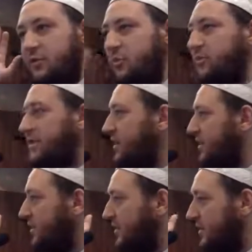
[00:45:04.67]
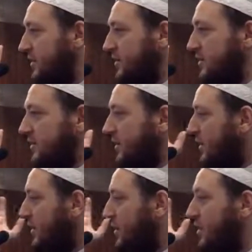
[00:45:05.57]
Who remembers the hadith?
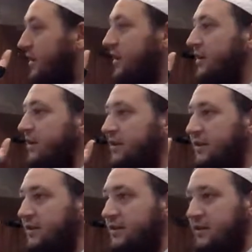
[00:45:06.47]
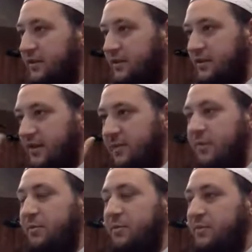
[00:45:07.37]
Huh?
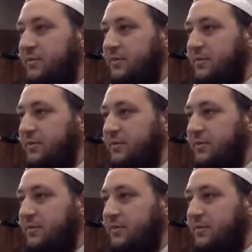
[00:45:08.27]
Al-Mu'in.